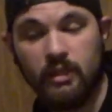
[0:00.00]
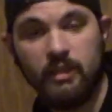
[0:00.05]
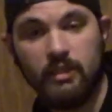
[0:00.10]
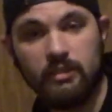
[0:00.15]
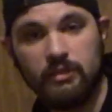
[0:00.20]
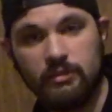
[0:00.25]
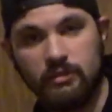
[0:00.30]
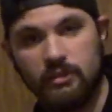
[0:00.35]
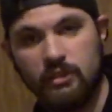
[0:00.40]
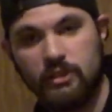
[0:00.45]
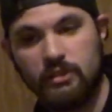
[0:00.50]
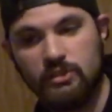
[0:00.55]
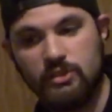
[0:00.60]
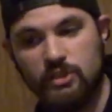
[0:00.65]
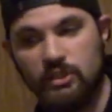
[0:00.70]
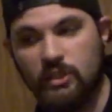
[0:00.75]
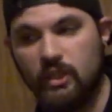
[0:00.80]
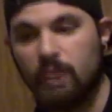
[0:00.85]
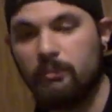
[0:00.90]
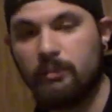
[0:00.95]
And then
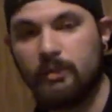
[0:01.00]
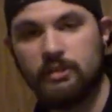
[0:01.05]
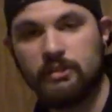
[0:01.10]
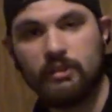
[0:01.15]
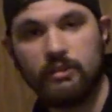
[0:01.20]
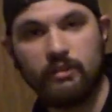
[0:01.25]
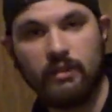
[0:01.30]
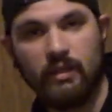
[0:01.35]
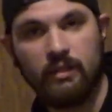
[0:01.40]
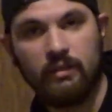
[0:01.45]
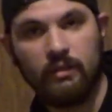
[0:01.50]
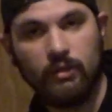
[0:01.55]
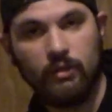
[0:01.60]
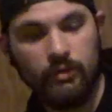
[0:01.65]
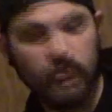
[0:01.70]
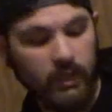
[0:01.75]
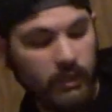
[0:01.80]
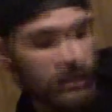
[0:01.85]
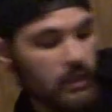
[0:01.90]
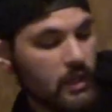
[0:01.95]
she dumped me. So yeah,
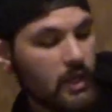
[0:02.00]
okay.